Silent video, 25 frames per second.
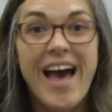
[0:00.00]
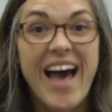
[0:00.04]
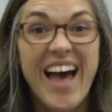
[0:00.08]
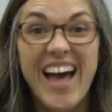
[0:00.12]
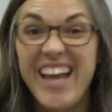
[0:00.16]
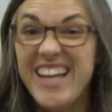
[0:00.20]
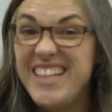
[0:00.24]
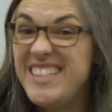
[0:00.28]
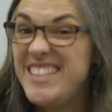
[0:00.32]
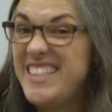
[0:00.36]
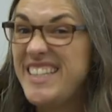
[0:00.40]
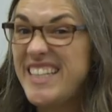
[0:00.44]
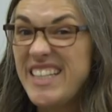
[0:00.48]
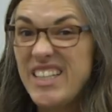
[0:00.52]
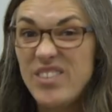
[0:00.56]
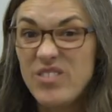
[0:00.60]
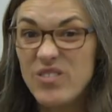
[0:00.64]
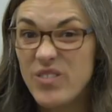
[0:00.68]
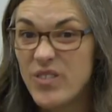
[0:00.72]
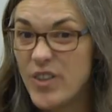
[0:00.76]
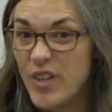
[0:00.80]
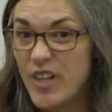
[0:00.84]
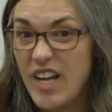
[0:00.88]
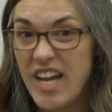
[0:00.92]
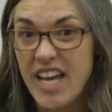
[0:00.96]
I
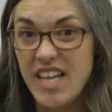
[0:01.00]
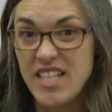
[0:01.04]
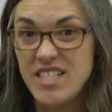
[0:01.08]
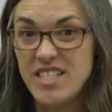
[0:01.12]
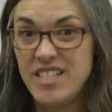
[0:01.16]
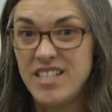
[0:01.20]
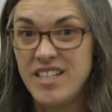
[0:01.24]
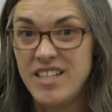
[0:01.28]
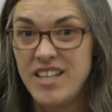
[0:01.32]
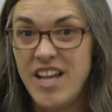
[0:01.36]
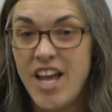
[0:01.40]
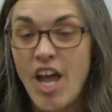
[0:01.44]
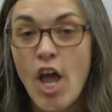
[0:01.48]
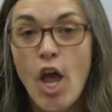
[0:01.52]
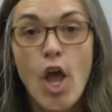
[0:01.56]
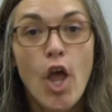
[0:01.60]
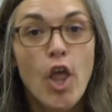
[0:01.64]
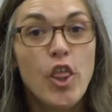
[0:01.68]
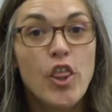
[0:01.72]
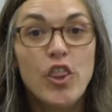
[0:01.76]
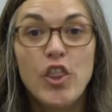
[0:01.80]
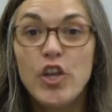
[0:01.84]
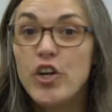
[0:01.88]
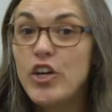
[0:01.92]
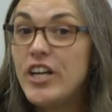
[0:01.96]
didn't forget.
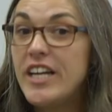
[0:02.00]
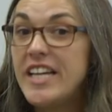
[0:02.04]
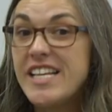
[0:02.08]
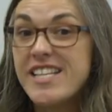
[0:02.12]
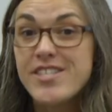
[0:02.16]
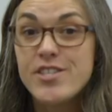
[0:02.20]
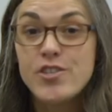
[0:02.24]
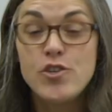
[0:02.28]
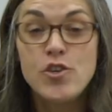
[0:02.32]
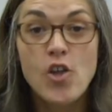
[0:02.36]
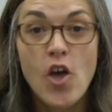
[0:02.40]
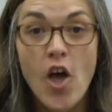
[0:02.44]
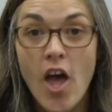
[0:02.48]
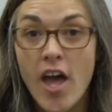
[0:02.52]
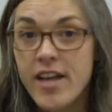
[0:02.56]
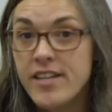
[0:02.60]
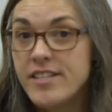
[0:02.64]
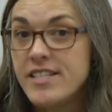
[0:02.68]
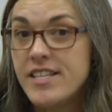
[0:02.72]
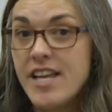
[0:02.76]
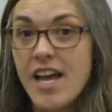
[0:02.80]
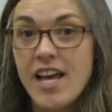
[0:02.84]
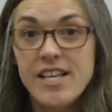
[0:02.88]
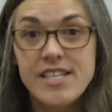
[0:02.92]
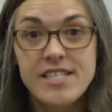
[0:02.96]
There is
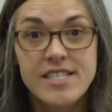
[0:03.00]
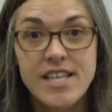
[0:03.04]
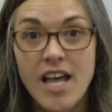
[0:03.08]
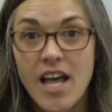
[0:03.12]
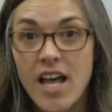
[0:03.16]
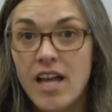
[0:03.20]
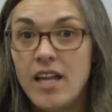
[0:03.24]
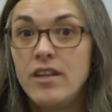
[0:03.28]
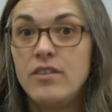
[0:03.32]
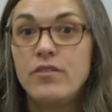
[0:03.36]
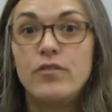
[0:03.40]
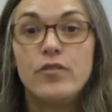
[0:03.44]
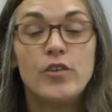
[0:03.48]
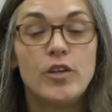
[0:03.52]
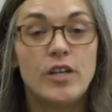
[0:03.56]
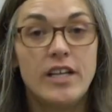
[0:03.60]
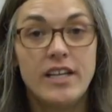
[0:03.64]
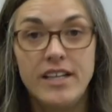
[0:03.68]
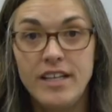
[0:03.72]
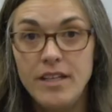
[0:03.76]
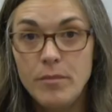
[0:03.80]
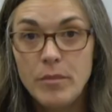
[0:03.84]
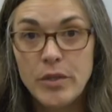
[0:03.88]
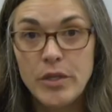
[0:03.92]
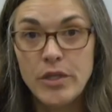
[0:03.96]
not a sign for
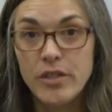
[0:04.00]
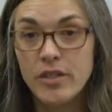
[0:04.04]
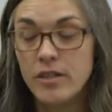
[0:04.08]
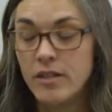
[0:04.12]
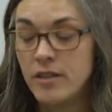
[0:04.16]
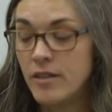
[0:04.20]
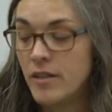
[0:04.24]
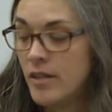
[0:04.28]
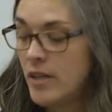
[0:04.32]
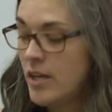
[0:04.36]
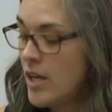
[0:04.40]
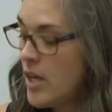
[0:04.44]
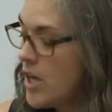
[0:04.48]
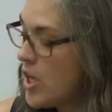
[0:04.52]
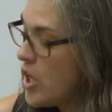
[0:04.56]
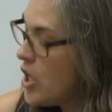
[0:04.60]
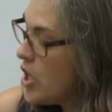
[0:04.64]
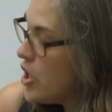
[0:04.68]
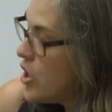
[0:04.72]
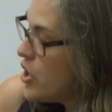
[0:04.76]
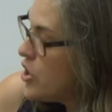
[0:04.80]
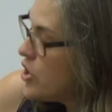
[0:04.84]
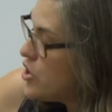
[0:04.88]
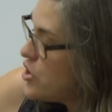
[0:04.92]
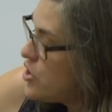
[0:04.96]
lemur.
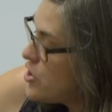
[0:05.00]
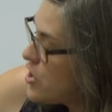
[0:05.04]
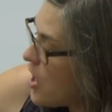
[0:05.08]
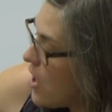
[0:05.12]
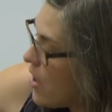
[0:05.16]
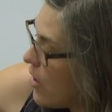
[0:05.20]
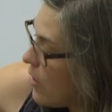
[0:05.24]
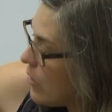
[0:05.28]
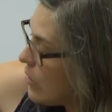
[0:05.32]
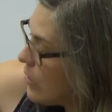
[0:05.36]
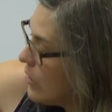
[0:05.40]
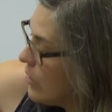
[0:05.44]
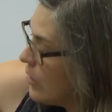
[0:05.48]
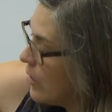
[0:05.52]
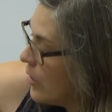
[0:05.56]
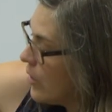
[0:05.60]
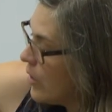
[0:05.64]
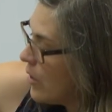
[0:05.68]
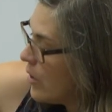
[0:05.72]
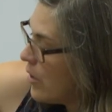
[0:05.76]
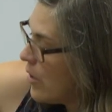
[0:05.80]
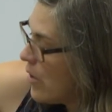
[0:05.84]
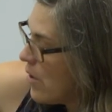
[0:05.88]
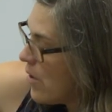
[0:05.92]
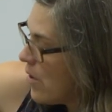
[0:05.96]
So,
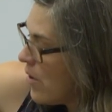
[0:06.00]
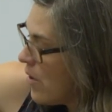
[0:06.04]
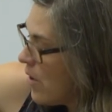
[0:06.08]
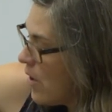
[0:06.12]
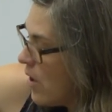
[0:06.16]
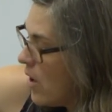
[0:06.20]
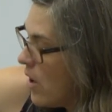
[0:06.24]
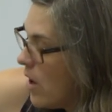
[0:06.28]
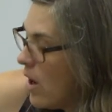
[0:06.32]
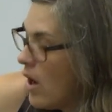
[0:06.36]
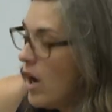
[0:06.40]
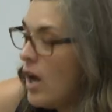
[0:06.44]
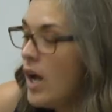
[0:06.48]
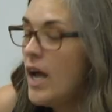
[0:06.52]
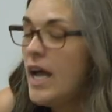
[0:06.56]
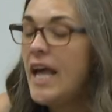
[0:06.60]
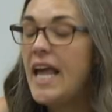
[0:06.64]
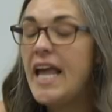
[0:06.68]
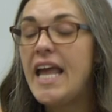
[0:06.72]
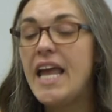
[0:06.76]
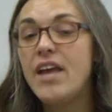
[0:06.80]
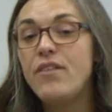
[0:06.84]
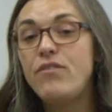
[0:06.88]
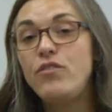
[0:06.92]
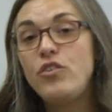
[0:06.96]

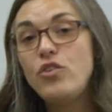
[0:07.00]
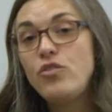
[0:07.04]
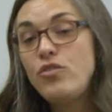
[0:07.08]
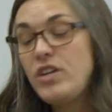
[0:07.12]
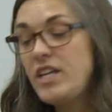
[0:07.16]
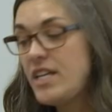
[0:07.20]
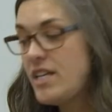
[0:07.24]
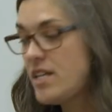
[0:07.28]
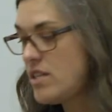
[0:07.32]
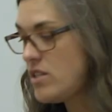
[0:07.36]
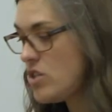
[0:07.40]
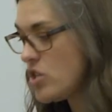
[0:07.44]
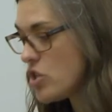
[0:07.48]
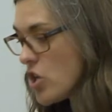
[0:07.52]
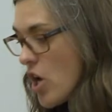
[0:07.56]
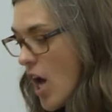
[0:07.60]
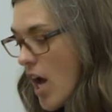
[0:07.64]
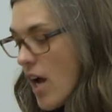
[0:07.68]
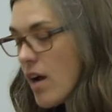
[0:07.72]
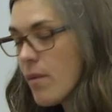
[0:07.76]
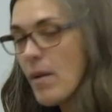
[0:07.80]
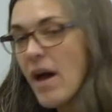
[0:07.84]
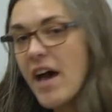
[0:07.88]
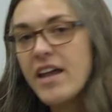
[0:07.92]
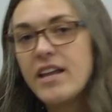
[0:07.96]
if you needed to
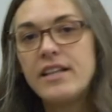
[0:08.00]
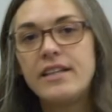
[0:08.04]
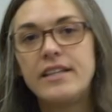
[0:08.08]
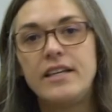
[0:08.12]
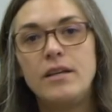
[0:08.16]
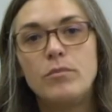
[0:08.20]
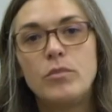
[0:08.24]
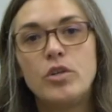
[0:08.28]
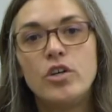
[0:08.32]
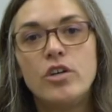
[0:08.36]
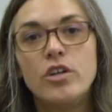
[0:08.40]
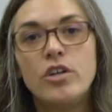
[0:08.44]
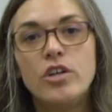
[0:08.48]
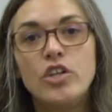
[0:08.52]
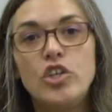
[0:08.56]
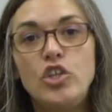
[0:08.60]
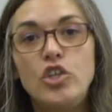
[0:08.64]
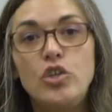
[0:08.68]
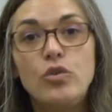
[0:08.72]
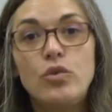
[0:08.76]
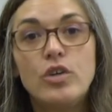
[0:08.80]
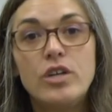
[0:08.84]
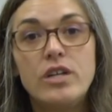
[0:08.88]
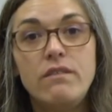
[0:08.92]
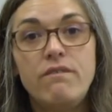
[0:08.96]
talk about a lemur,
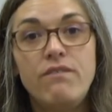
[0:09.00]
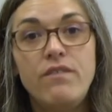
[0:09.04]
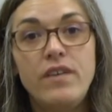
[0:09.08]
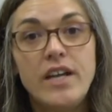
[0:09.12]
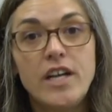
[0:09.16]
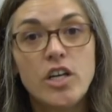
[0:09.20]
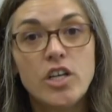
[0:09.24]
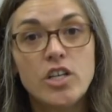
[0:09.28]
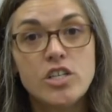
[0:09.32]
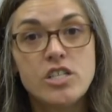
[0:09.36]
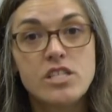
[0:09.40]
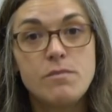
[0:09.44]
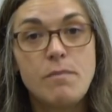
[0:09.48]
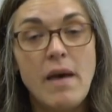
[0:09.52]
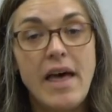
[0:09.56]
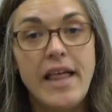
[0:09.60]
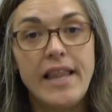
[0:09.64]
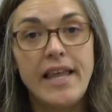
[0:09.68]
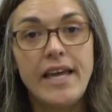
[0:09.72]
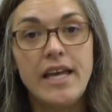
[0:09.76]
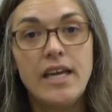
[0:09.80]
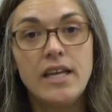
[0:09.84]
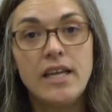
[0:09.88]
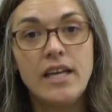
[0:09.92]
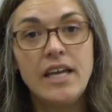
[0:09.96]
you could finger
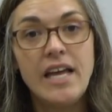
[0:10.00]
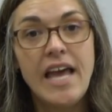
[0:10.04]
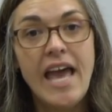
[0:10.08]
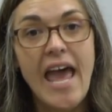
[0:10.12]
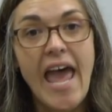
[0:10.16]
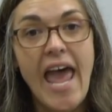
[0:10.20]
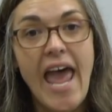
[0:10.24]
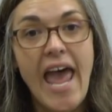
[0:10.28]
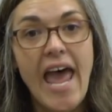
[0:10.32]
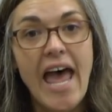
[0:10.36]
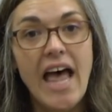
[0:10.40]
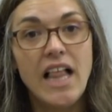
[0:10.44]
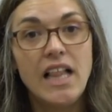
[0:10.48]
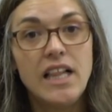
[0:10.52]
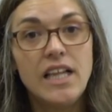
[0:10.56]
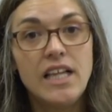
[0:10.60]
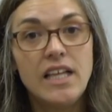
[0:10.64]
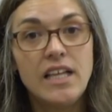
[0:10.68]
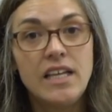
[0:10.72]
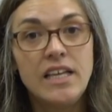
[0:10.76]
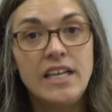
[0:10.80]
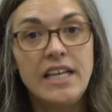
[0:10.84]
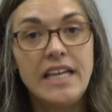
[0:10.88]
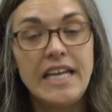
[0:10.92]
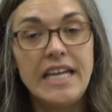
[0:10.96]
spell it L
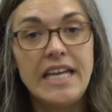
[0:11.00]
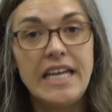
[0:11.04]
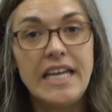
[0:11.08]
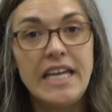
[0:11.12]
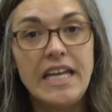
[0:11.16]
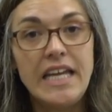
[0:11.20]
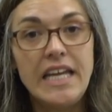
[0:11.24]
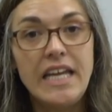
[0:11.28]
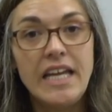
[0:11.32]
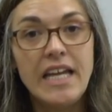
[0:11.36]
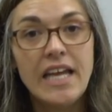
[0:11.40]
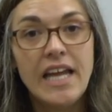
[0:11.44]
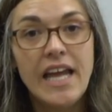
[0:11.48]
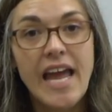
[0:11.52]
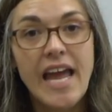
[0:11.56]
E